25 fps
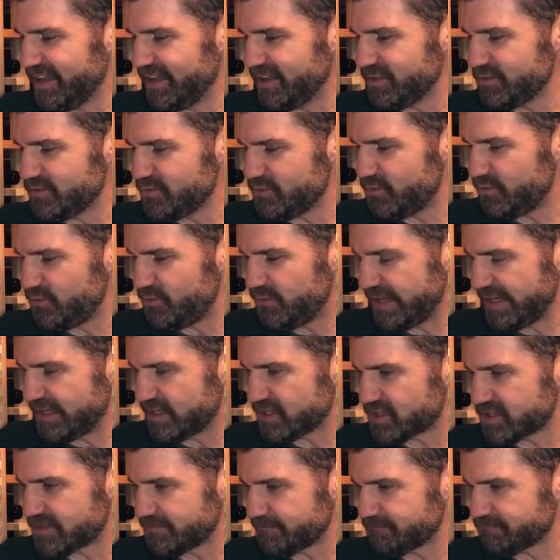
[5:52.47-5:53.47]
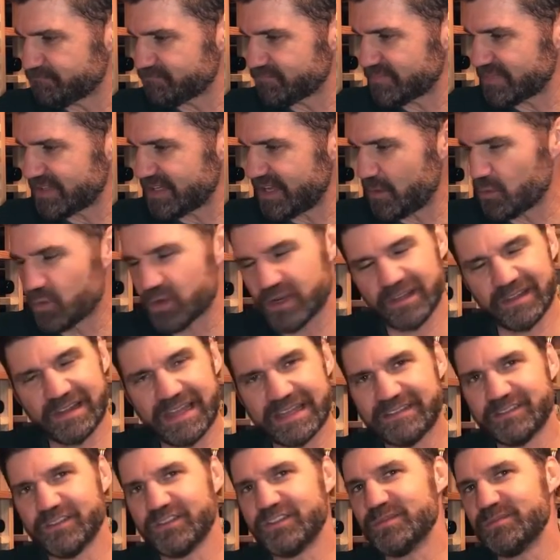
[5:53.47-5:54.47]
finish. I would have
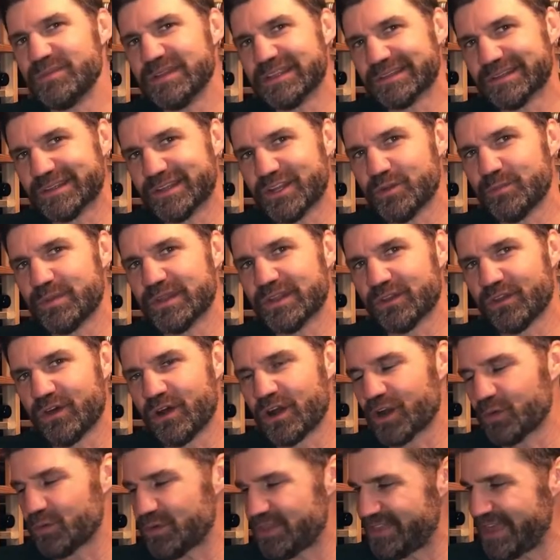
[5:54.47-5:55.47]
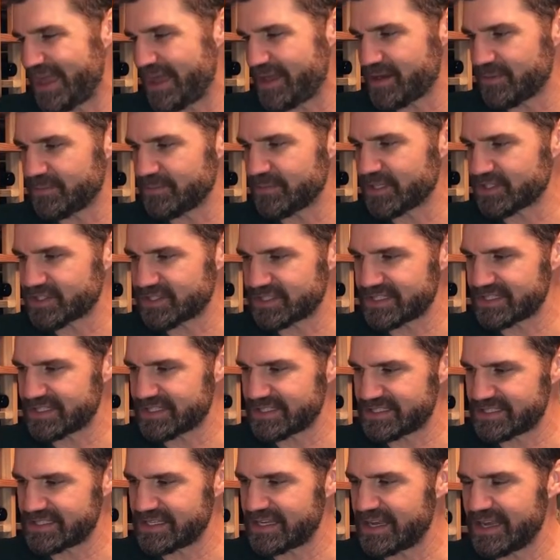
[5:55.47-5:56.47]
liked it to be a little bit longer without much
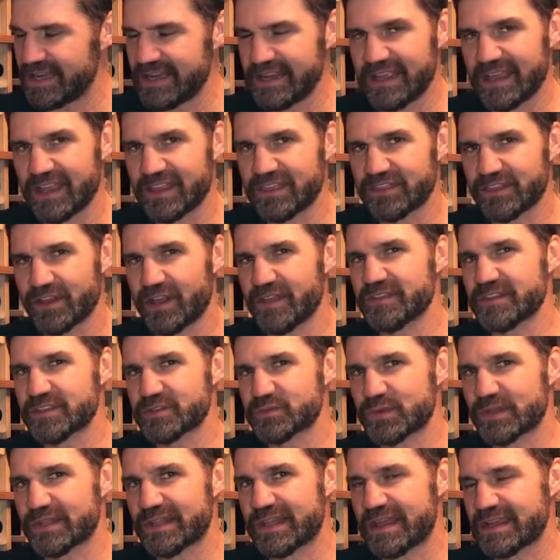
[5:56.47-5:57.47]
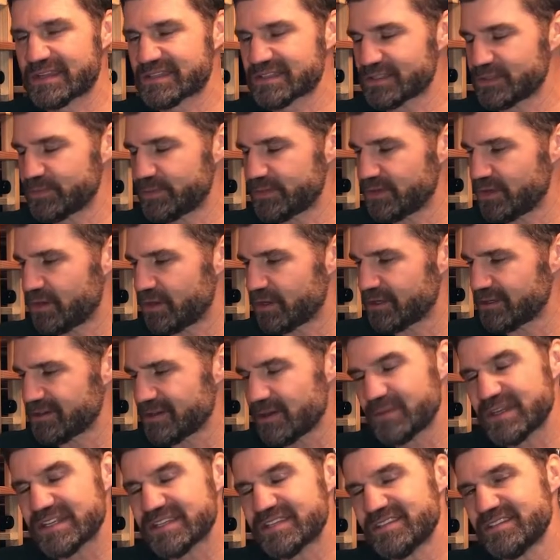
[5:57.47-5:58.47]
acidity. I thought this would last a little bit longer. I
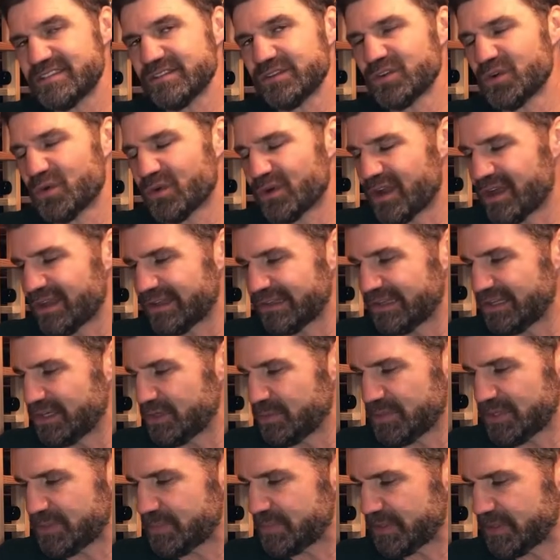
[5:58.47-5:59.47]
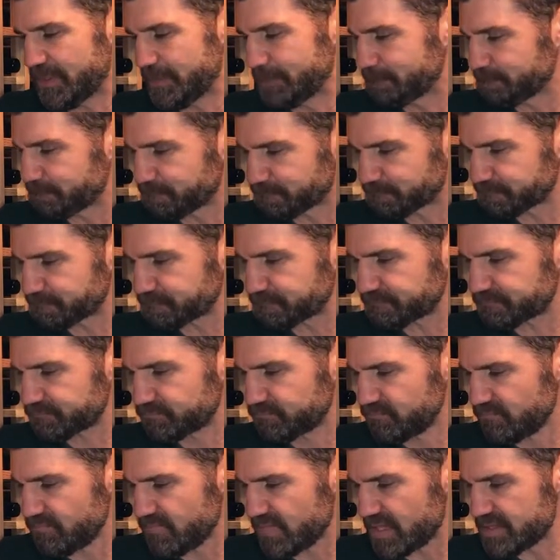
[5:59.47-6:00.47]
mean, it's still going on a little bit, but
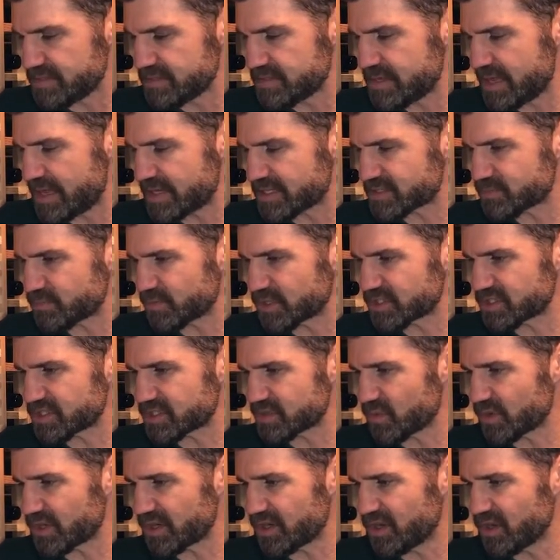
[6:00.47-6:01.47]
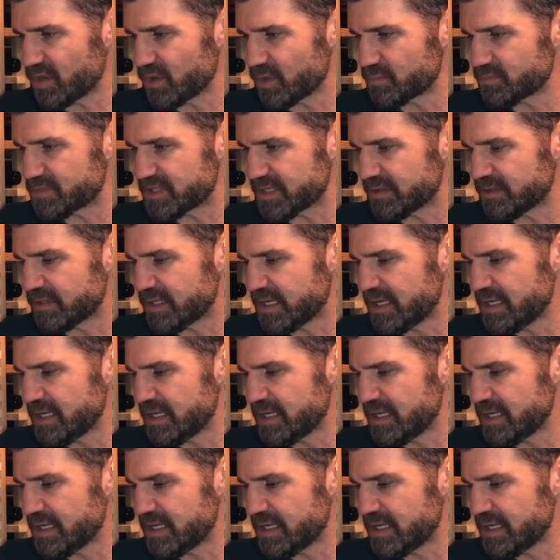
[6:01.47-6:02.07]
not as much as I would have hoped. And